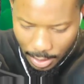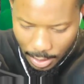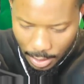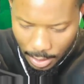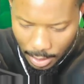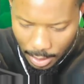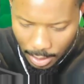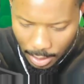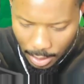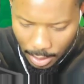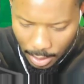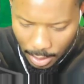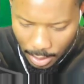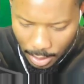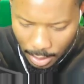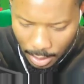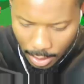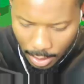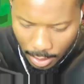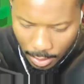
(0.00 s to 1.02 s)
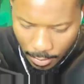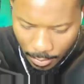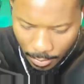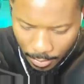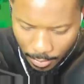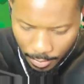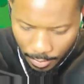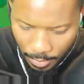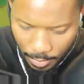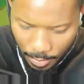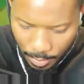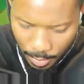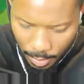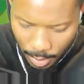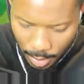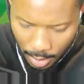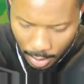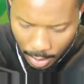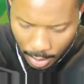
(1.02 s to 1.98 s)

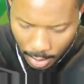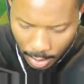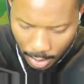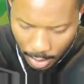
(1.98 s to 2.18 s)
(no one is talking)